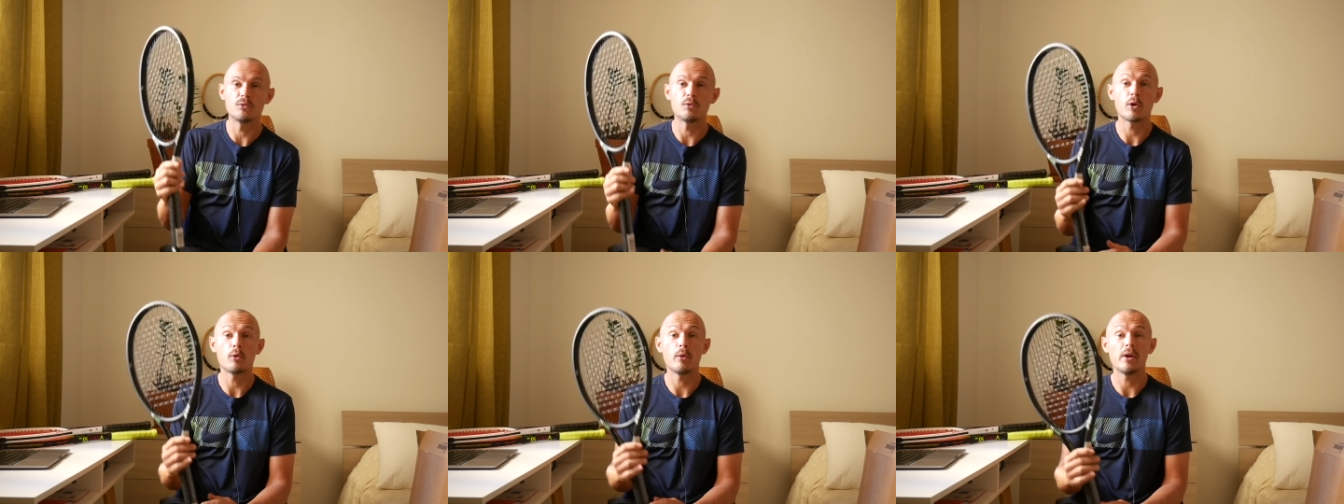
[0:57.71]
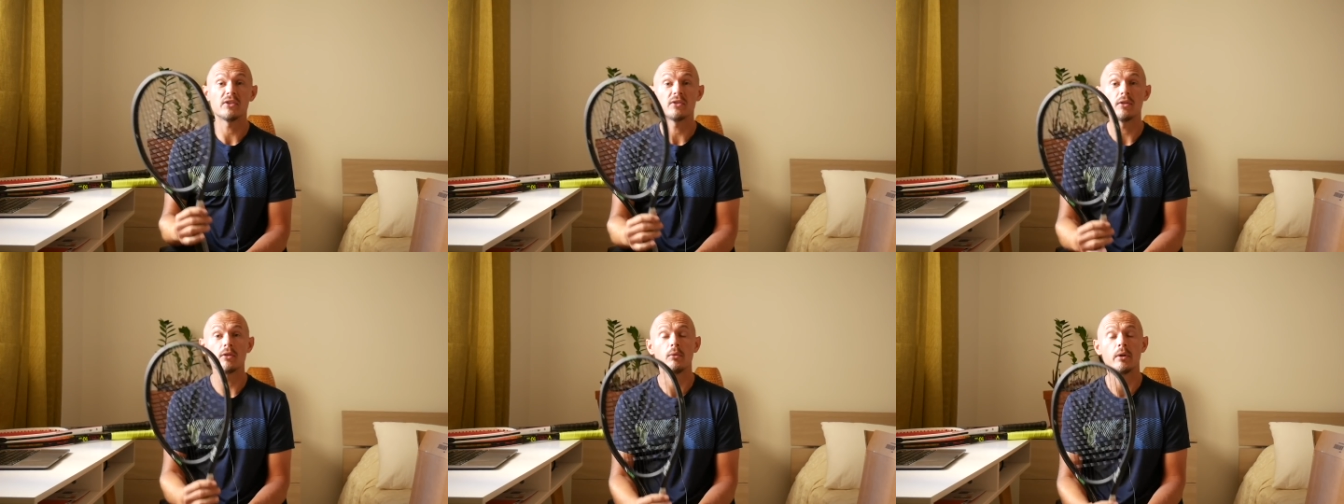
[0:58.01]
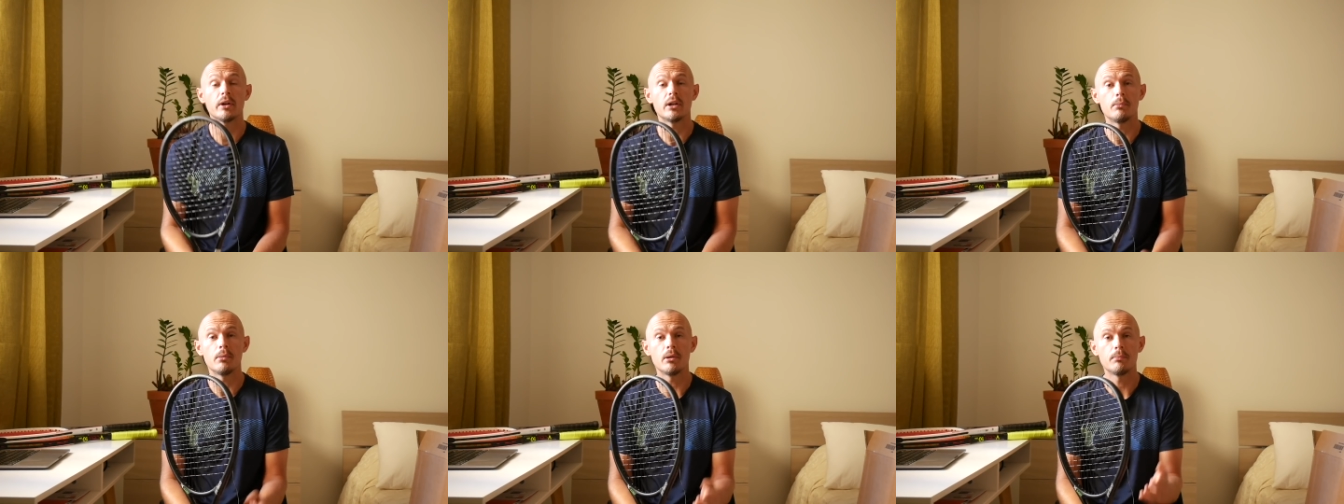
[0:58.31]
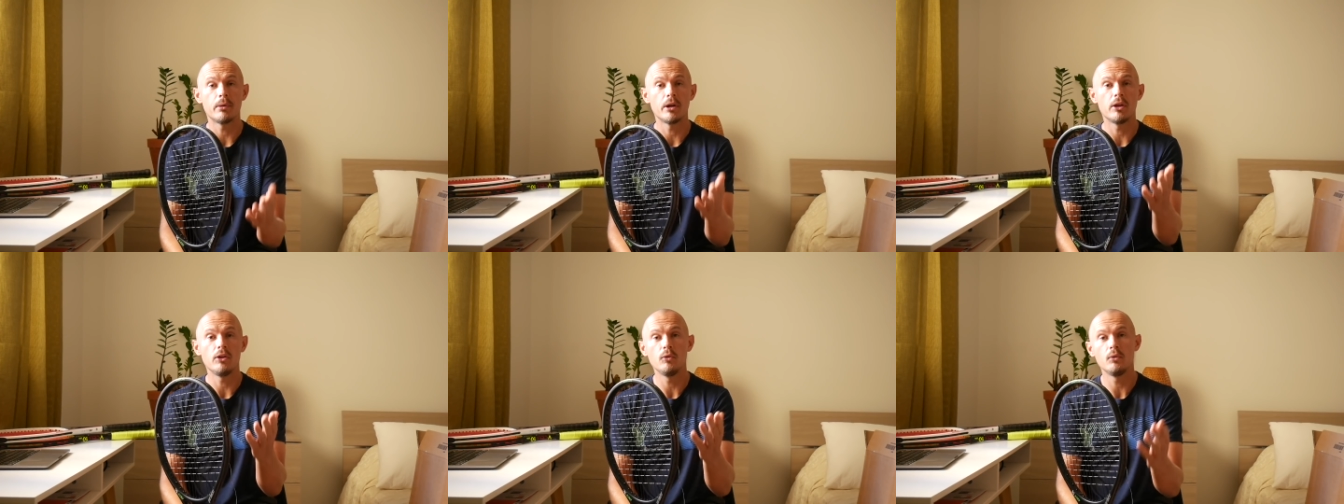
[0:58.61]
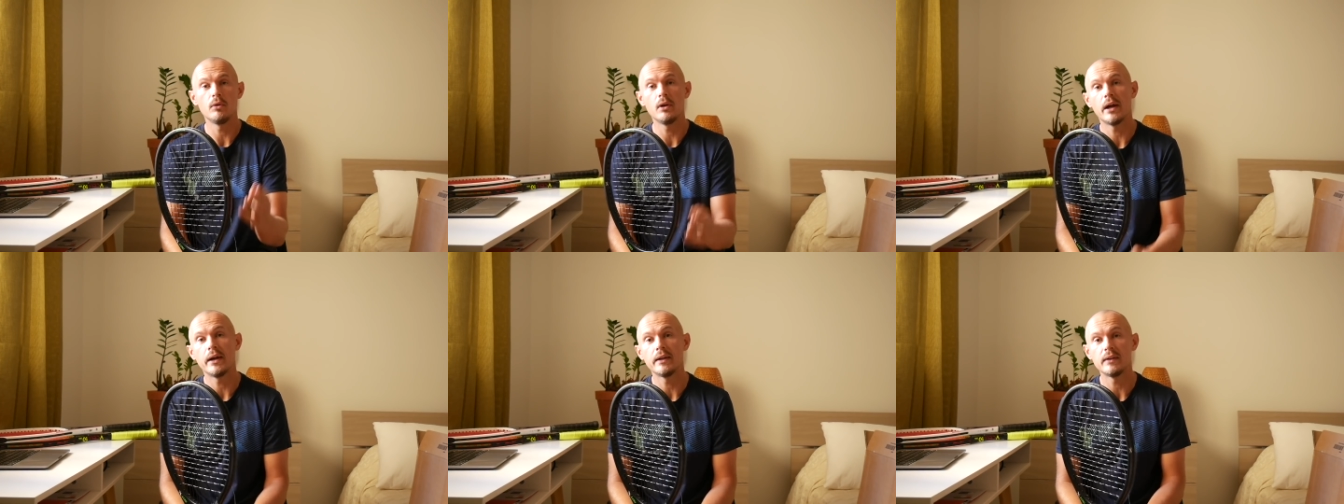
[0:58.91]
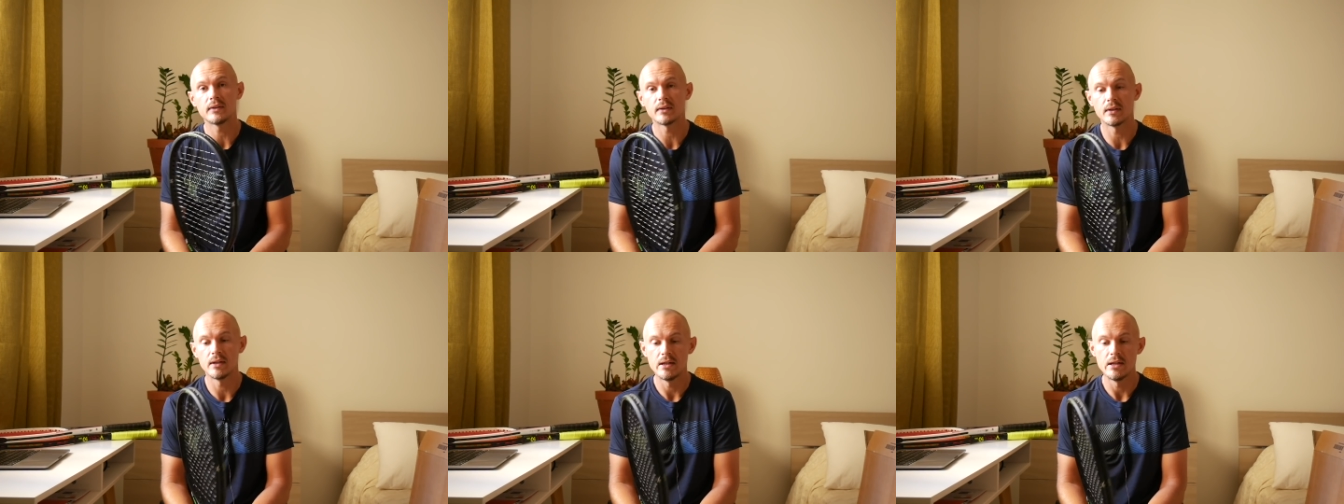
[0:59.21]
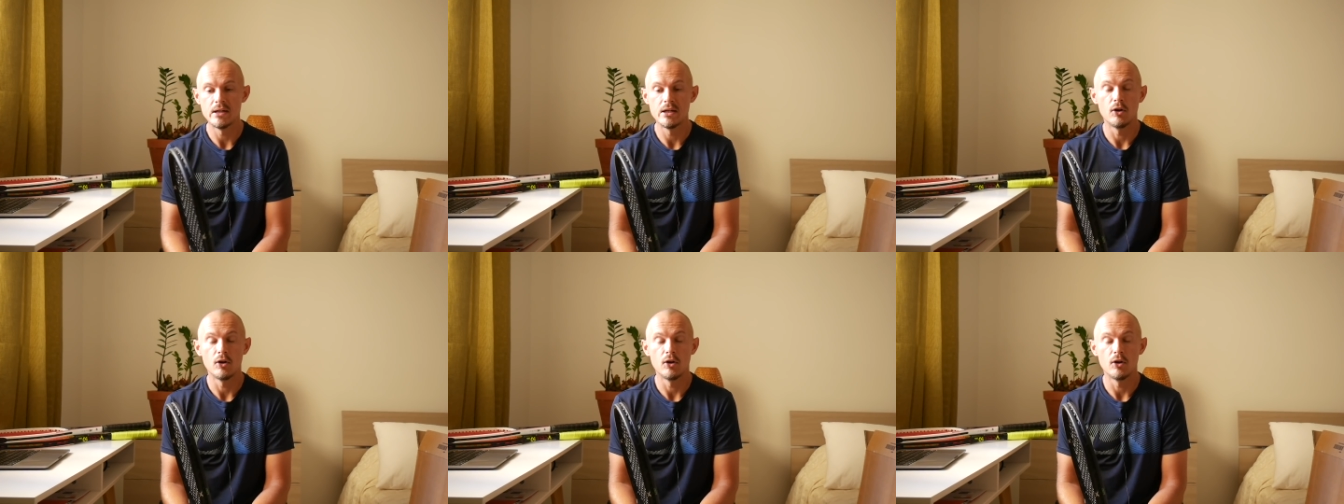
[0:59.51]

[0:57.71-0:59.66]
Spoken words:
requested quite a bit by you guys.